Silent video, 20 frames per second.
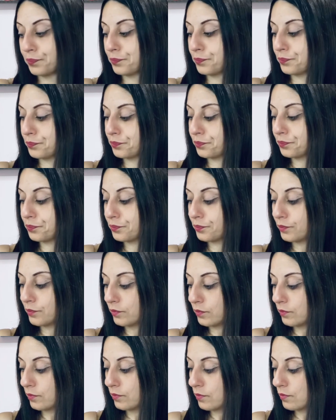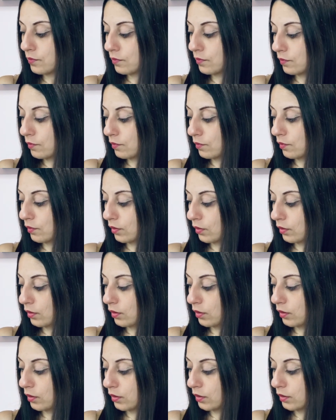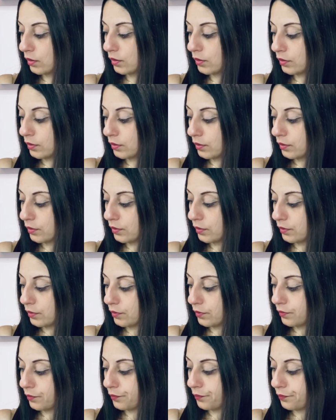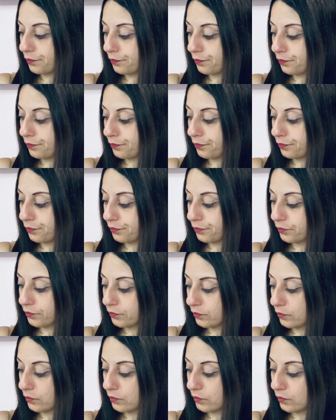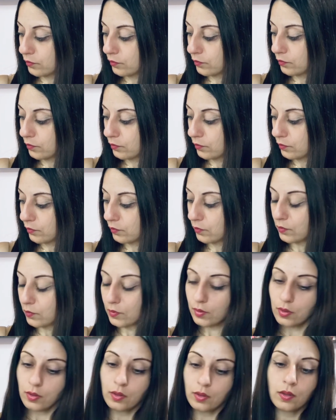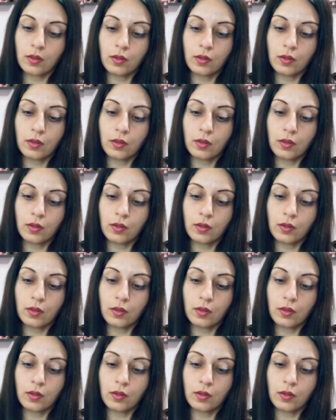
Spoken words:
Nothing is said.